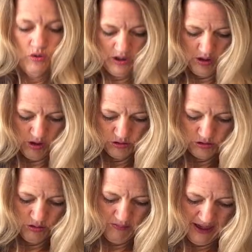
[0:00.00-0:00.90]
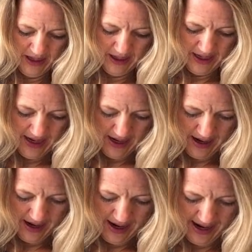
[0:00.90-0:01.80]
can also make
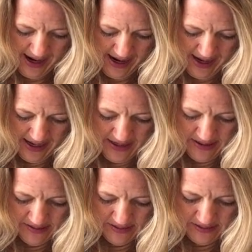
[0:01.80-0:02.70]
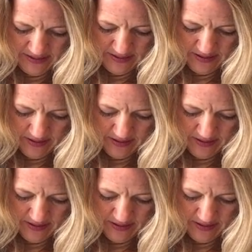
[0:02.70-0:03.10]
eyes.